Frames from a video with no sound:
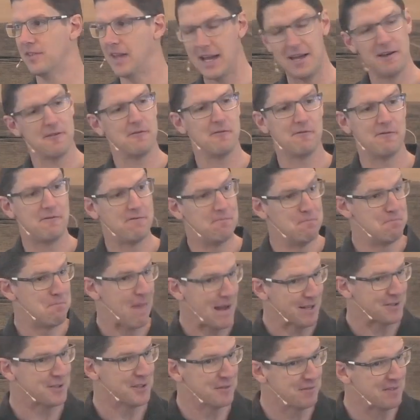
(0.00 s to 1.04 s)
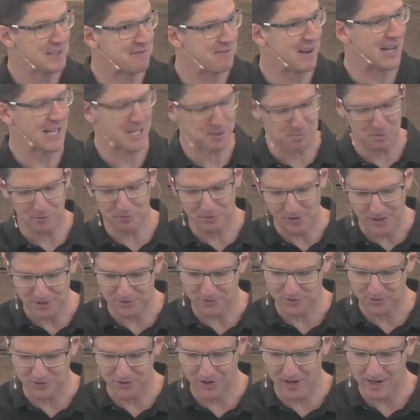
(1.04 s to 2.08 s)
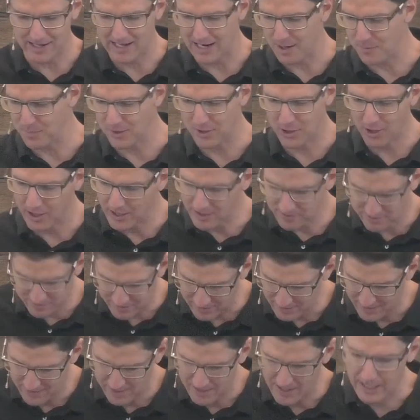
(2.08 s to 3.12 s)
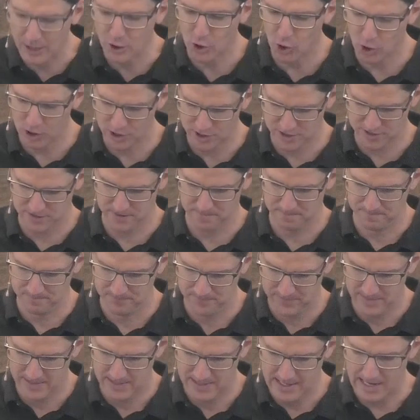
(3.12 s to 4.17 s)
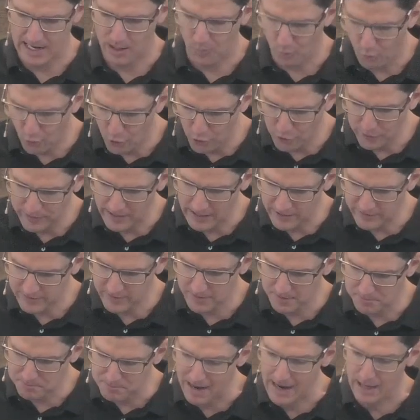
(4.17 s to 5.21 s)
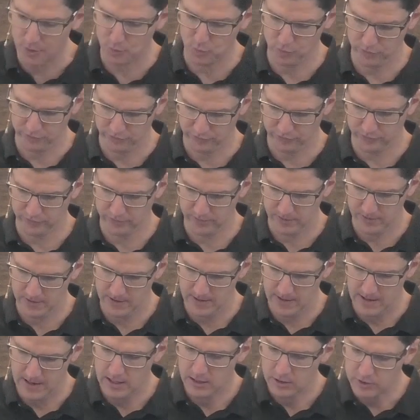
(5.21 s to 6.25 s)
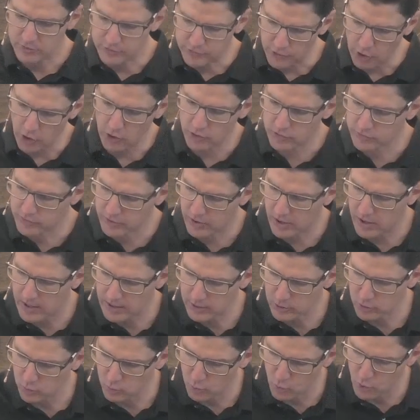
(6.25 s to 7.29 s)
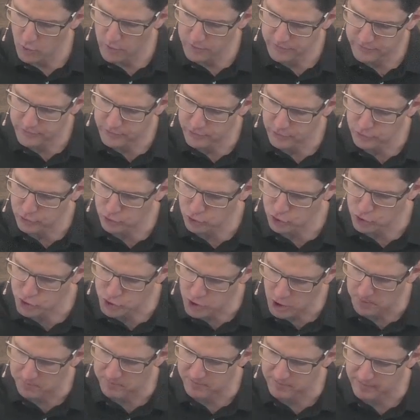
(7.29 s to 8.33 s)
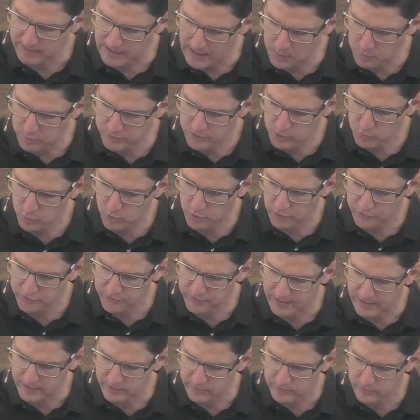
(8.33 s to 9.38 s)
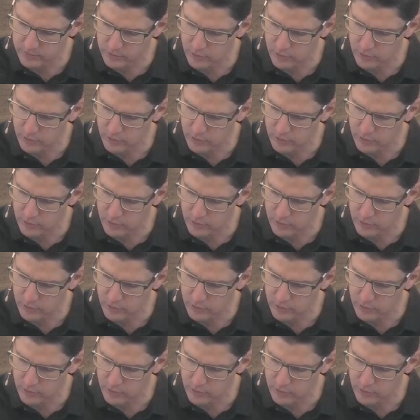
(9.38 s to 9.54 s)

They are massively valuable for our society, and we don't even acknowledge them. Our world has it backwards. Don't tie your worth to your job. Forget what the world says.